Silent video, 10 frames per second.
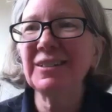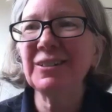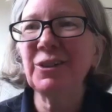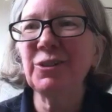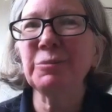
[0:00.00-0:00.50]

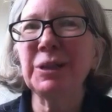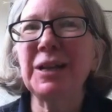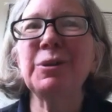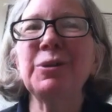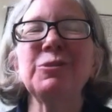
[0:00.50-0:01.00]
the YALSA
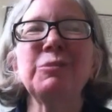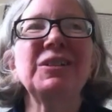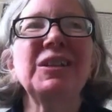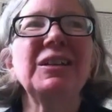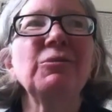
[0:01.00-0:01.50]
blog post about
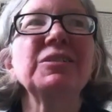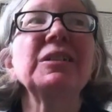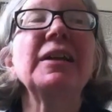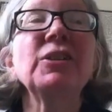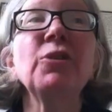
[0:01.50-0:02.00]
taking risks,
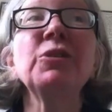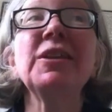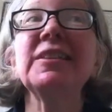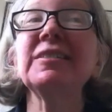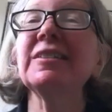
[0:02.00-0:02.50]
and I know
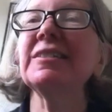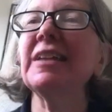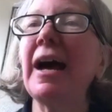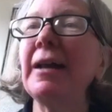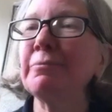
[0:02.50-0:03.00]
that this has
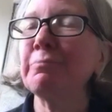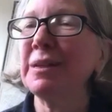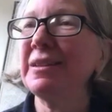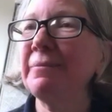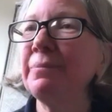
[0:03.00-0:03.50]
not been